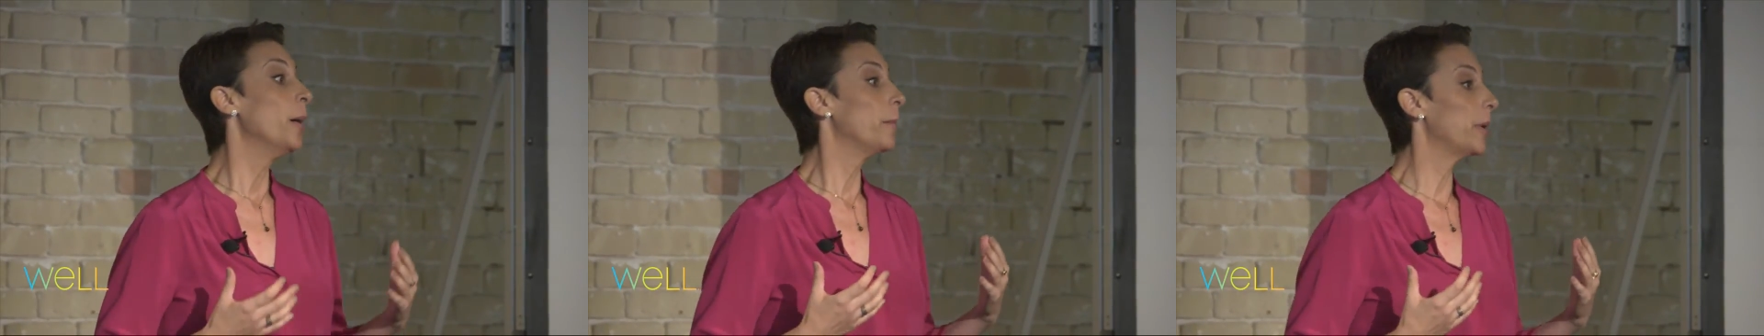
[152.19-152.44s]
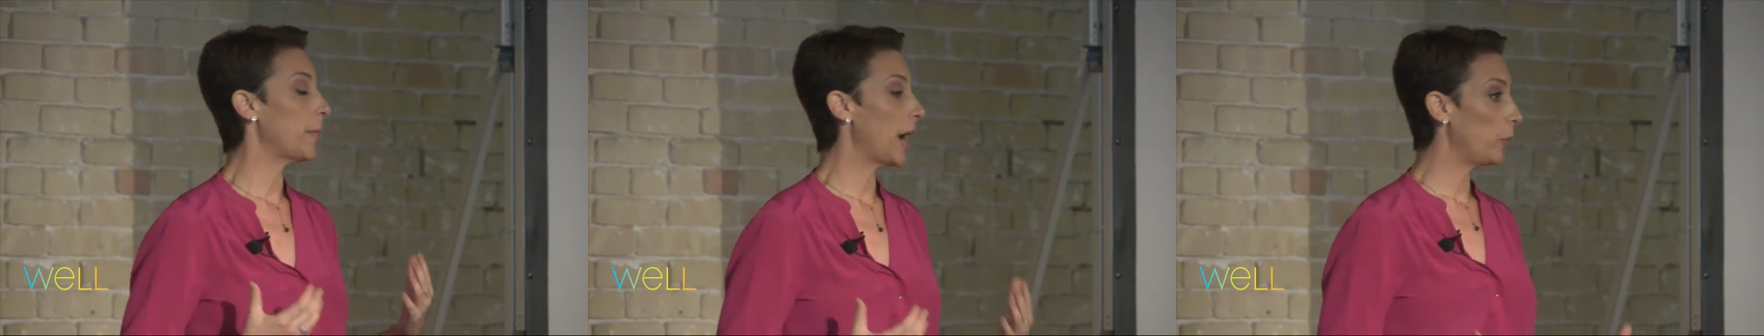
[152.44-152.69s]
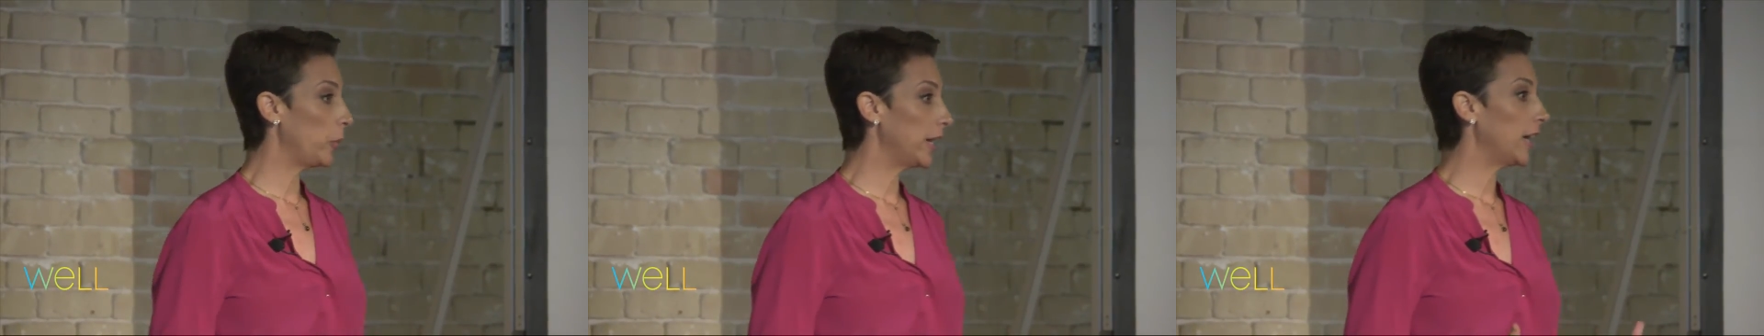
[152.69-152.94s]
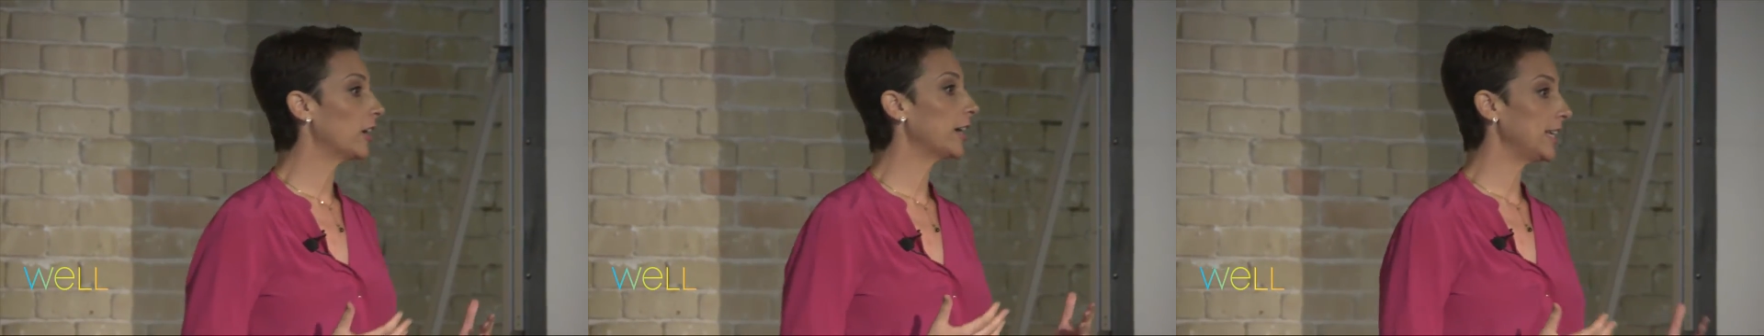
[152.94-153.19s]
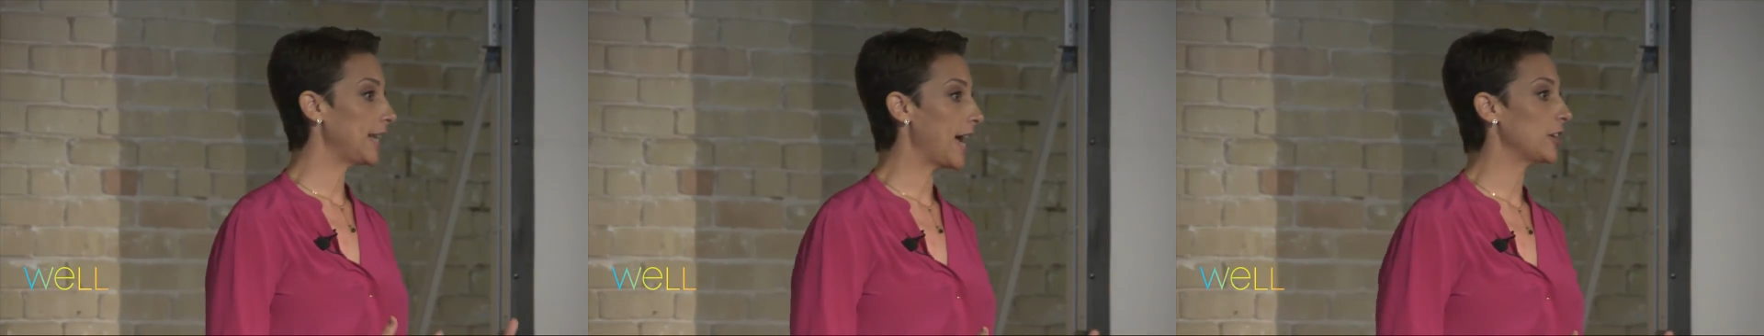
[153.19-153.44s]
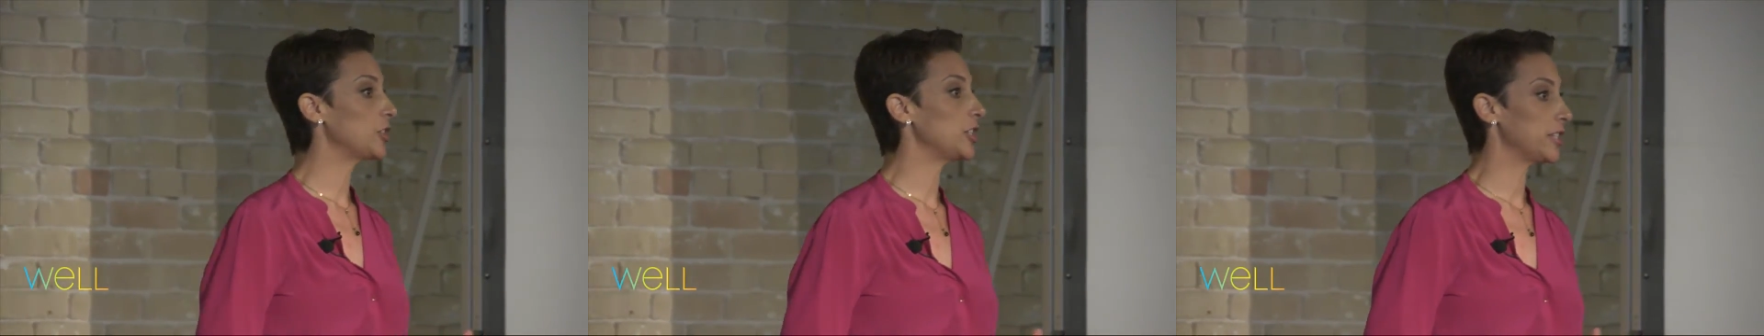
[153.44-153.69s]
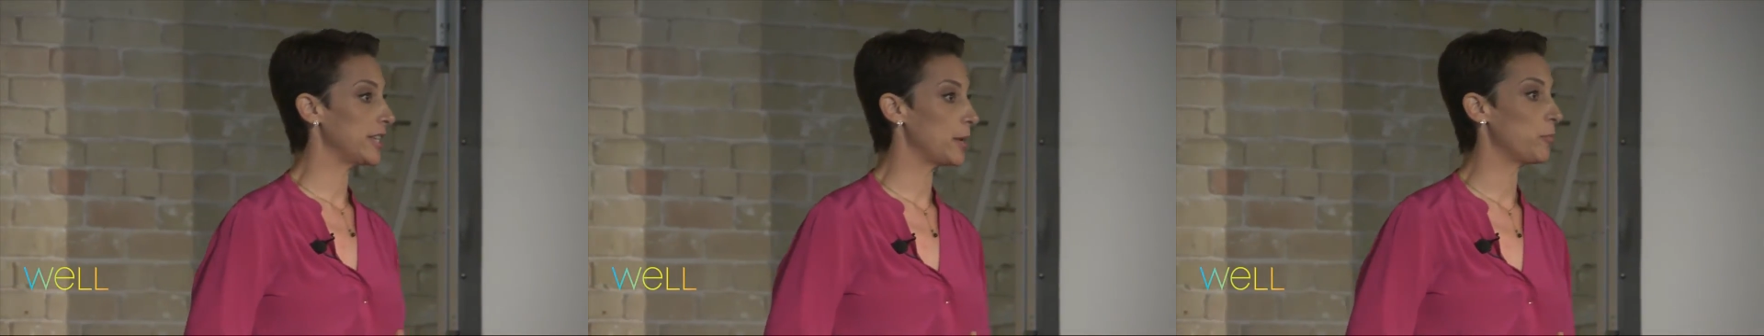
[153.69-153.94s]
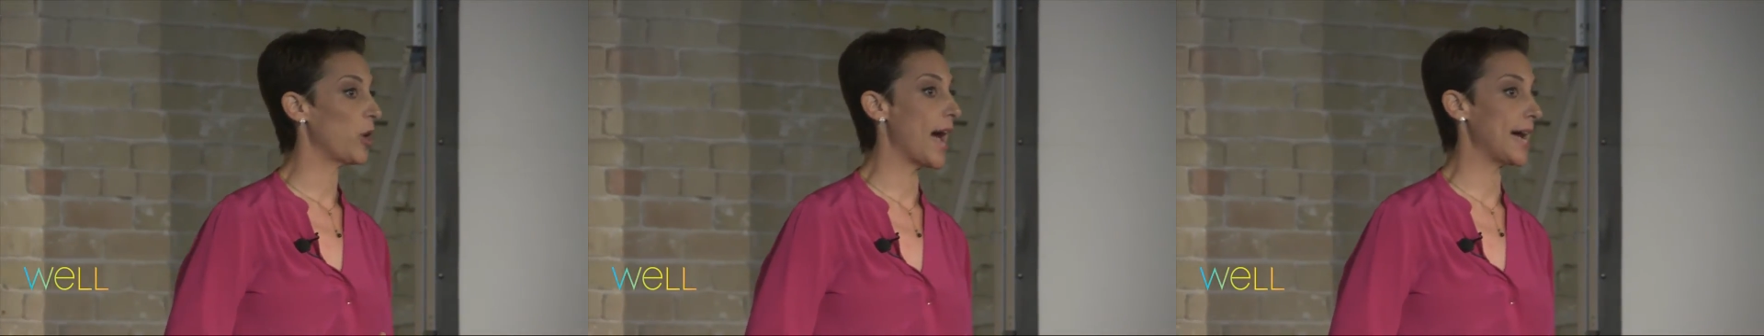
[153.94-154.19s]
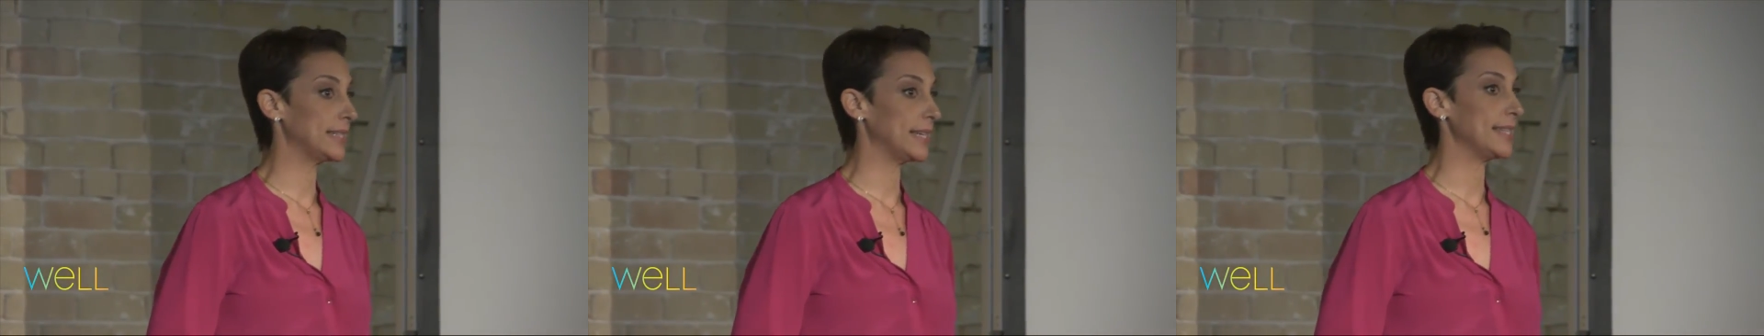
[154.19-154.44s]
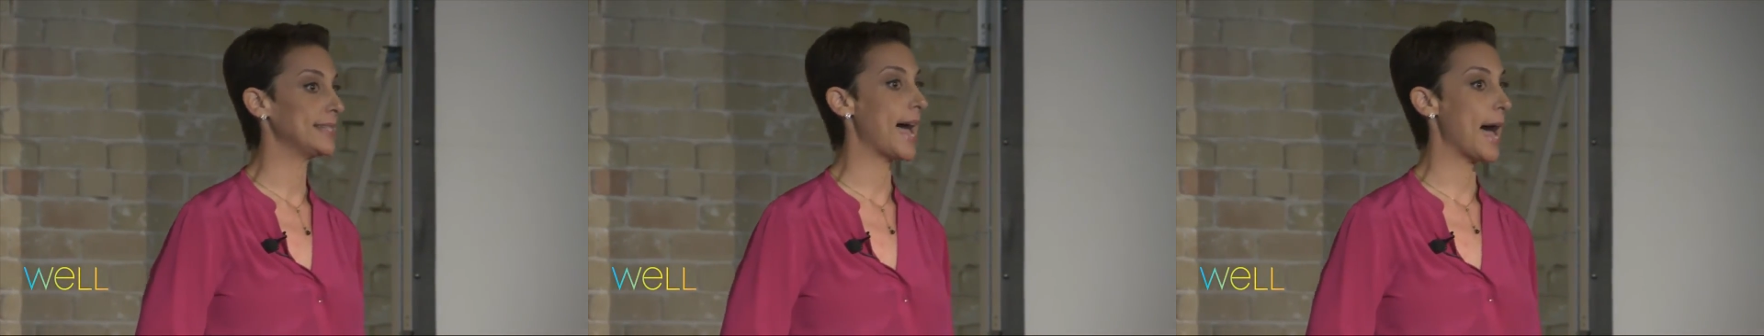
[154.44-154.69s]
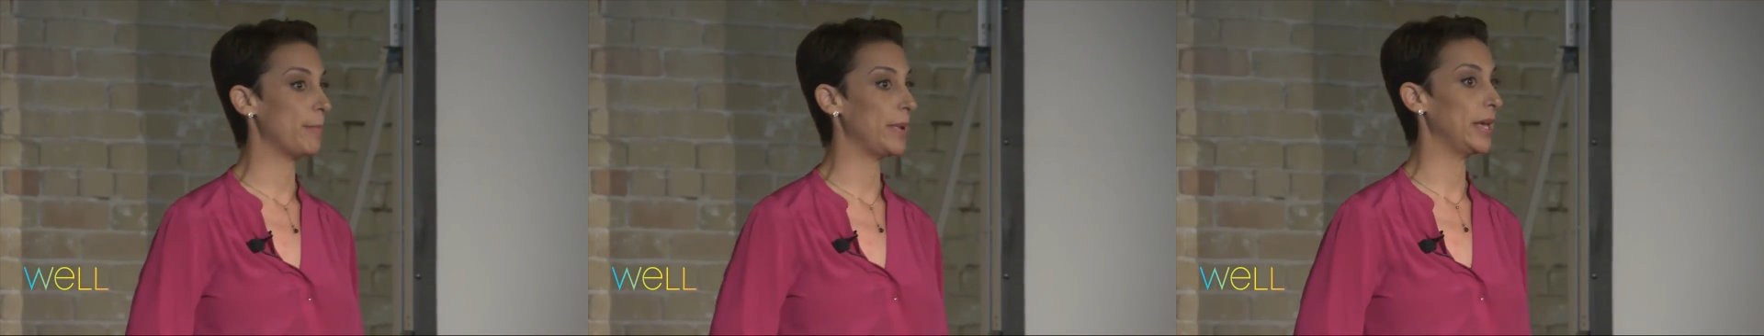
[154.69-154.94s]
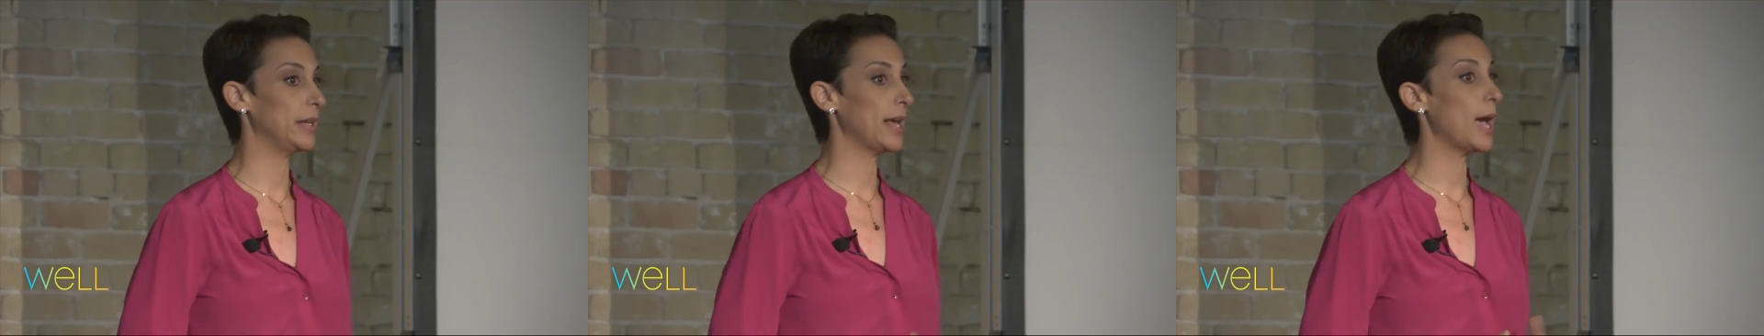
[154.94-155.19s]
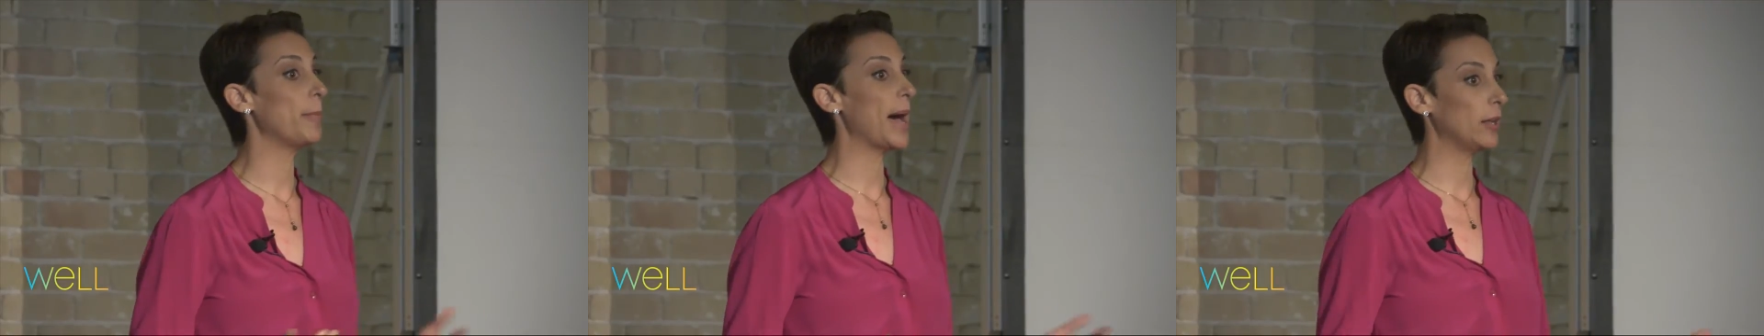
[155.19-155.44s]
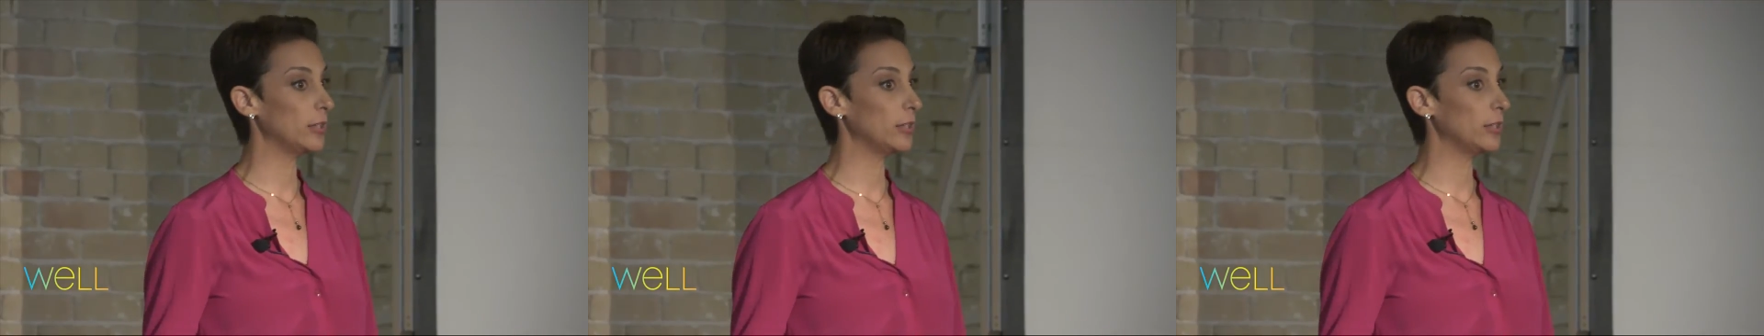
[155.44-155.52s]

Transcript: But my real connection to the practice happened about